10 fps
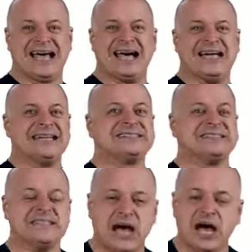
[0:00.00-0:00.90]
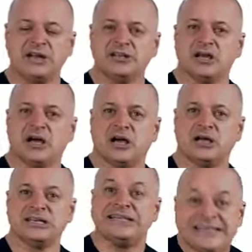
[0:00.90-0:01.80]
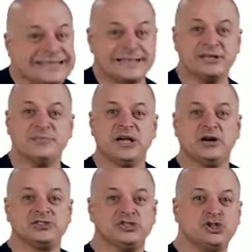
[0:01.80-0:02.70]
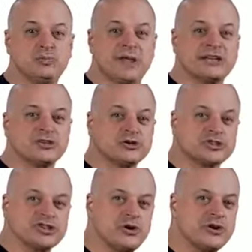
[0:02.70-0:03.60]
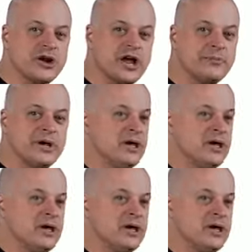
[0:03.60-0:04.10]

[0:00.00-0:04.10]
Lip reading: is not needed because duplex ultrasonogram